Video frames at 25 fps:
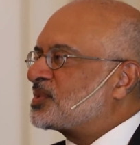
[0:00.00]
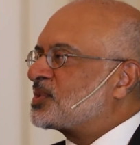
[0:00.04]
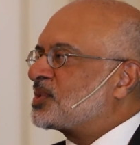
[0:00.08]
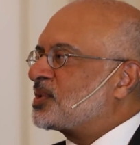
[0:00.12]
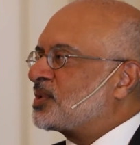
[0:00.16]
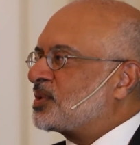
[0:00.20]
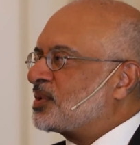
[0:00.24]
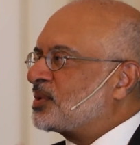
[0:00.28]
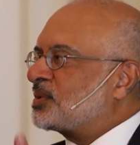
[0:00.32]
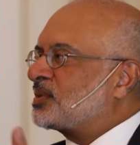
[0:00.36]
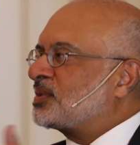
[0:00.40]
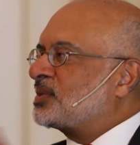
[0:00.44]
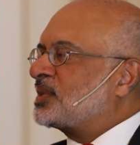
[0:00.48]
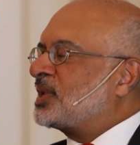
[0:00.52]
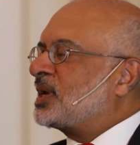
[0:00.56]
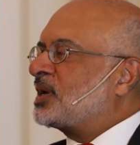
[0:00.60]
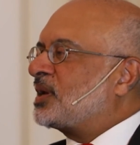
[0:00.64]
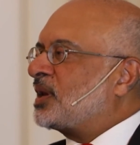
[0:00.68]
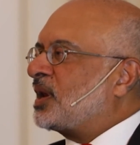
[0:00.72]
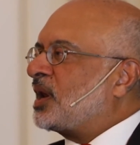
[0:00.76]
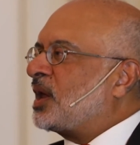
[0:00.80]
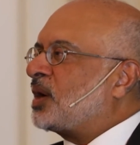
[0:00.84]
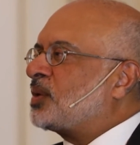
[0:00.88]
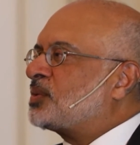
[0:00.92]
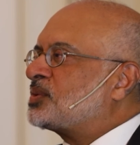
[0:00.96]
So
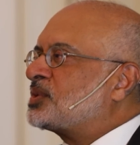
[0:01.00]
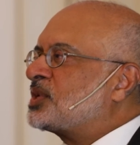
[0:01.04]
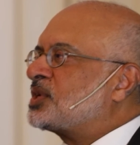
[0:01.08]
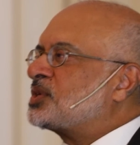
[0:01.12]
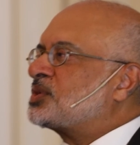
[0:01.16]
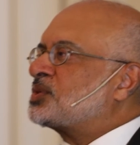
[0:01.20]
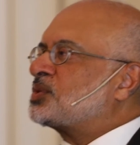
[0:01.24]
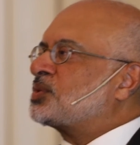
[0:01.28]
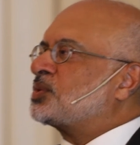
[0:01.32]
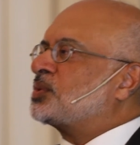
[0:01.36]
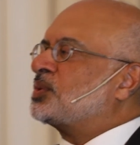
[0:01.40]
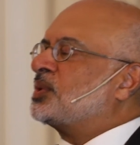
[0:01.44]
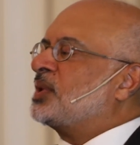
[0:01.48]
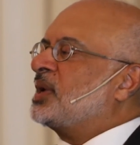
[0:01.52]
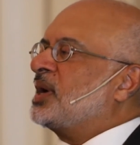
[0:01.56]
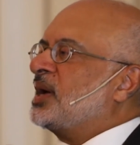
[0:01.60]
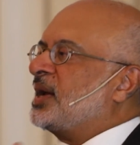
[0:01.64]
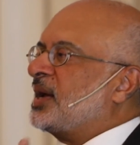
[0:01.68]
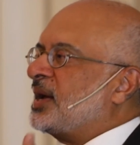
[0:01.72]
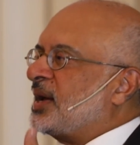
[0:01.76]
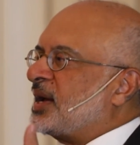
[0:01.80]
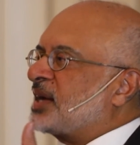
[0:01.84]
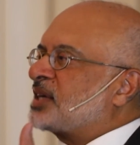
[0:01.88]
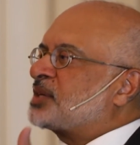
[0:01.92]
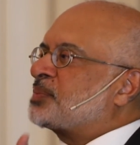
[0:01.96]
that allows us to
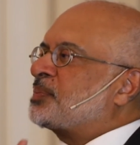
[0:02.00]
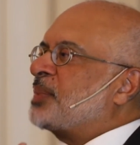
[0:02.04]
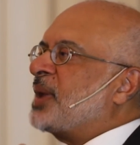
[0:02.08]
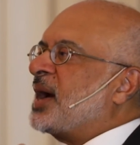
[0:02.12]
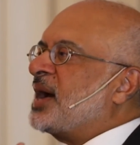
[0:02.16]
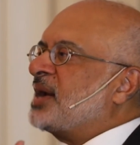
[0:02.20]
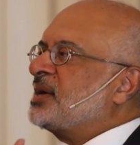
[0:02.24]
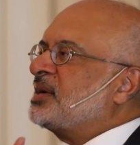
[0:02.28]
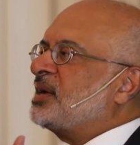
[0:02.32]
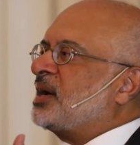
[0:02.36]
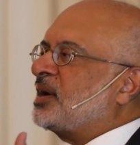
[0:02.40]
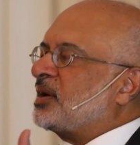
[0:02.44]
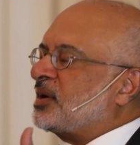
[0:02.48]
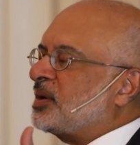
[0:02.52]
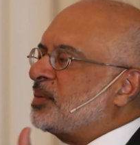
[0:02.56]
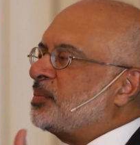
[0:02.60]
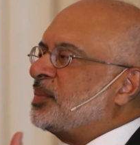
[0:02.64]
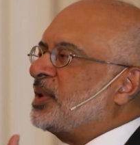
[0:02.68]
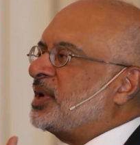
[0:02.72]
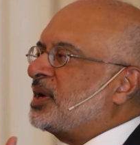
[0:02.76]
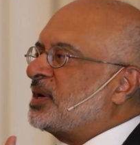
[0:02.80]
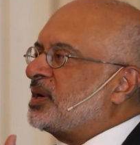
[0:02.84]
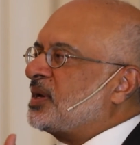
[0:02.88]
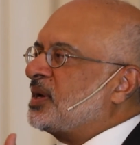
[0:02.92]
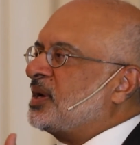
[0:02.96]
expand our
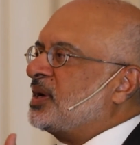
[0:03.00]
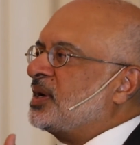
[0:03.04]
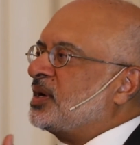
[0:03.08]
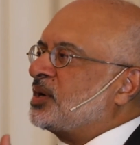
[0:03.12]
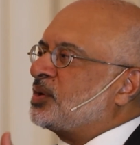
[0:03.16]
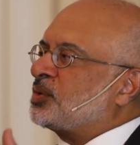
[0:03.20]
remit